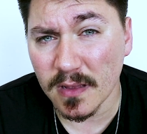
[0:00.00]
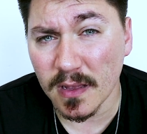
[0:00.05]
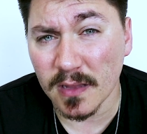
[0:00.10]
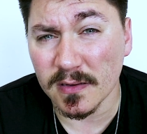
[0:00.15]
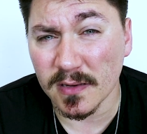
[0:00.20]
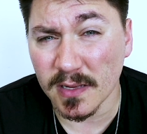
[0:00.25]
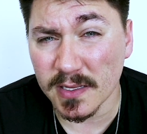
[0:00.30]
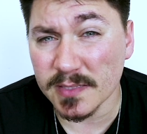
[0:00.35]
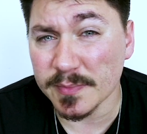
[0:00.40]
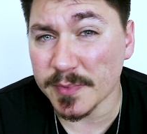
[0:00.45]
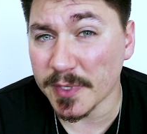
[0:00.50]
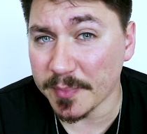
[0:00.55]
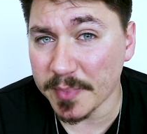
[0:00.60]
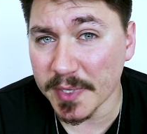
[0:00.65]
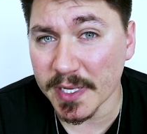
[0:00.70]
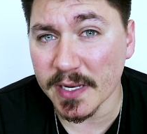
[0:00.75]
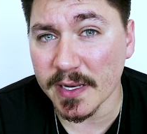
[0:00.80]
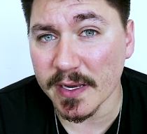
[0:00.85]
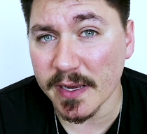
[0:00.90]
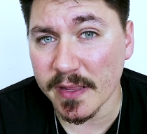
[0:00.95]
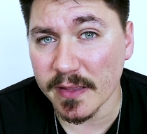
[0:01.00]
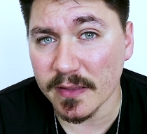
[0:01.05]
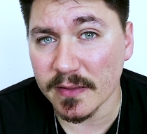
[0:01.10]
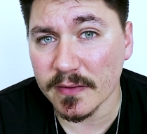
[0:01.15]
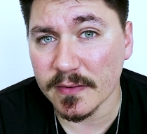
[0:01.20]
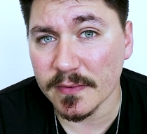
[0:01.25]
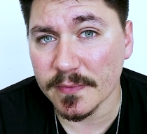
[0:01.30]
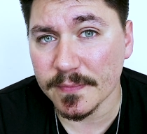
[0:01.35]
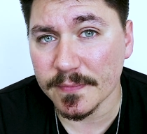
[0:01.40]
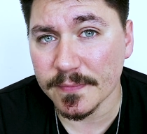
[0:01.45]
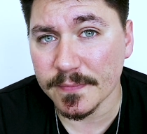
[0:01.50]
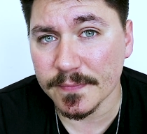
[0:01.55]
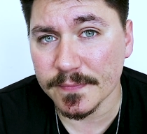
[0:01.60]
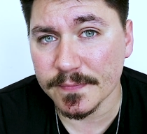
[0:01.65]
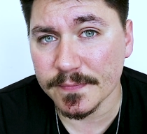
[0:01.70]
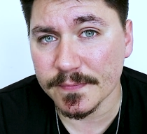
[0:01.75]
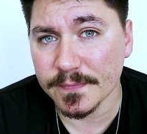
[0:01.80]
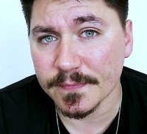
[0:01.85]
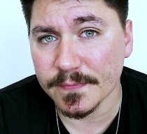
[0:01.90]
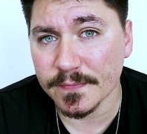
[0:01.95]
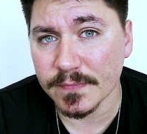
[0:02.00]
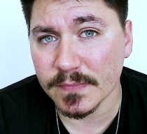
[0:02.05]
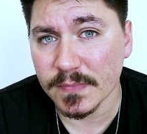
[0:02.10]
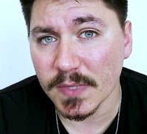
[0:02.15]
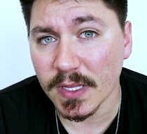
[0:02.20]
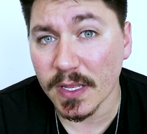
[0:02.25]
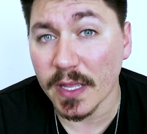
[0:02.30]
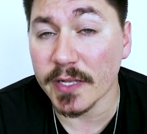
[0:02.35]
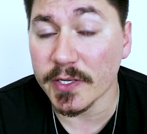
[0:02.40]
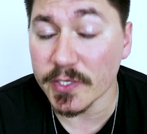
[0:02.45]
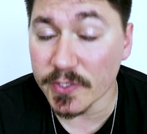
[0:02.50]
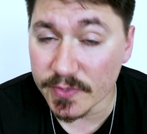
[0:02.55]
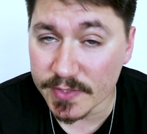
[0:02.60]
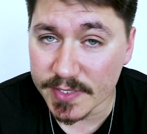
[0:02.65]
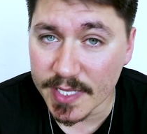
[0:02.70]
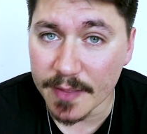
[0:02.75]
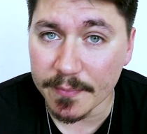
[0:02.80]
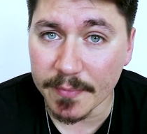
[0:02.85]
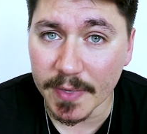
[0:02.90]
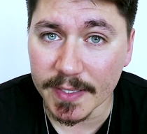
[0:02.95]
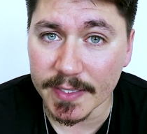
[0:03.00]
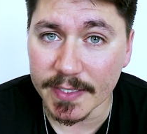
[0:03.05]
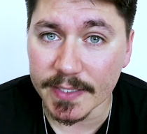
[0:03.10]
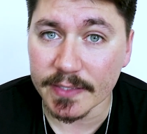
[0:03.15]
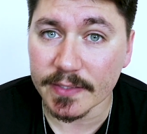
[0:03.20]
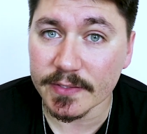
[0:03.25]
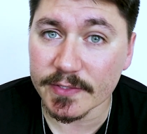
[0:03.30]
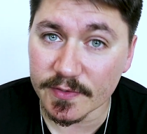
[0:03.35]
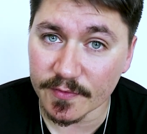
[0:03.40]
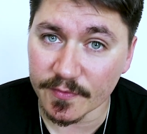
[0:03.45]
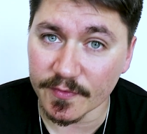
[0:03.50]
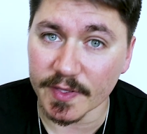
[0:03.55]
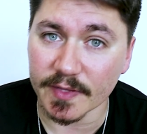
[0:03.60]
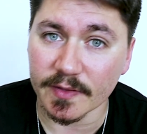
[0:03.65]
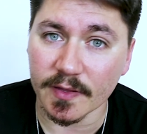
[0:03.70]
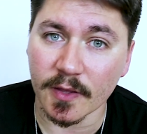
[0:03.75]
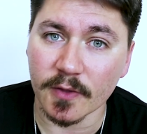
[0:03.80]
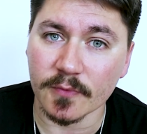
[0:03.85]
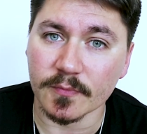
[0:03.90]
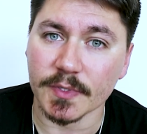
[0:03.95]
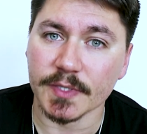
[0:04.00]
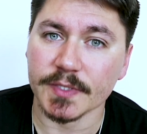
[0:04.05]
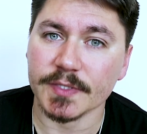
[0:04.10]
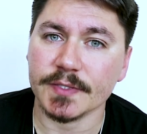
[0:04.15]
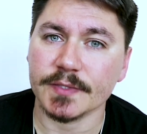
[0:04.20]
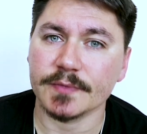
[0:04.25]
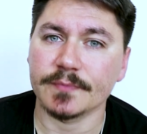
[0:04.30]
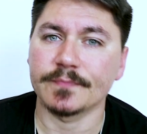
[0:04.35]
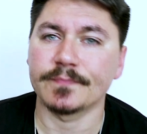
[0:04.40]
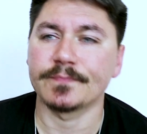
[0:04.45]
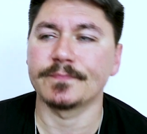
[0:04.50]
I'd like to be a billionaire and use that money to feed the homeless.